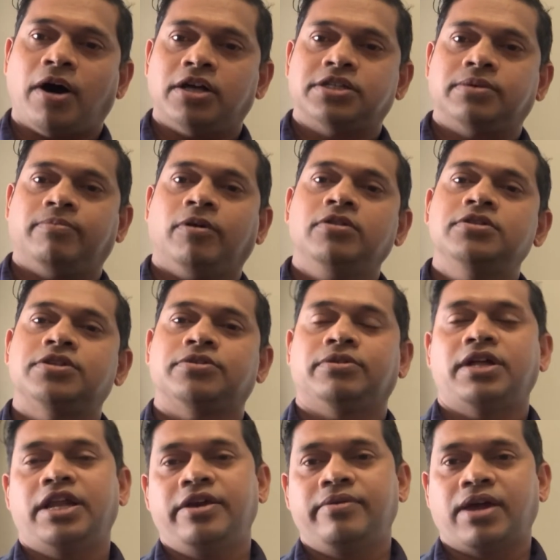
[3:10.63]
possible so
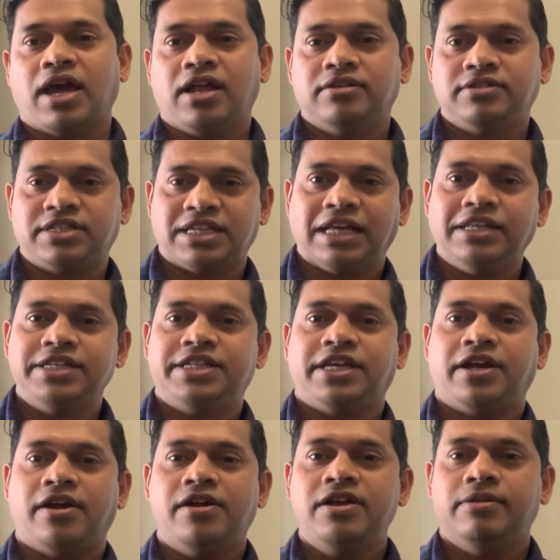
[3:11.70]
that you can sell it
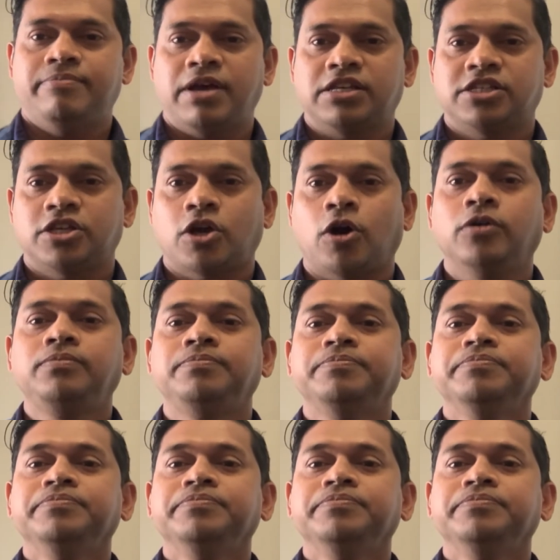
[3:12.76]
here in Mexico.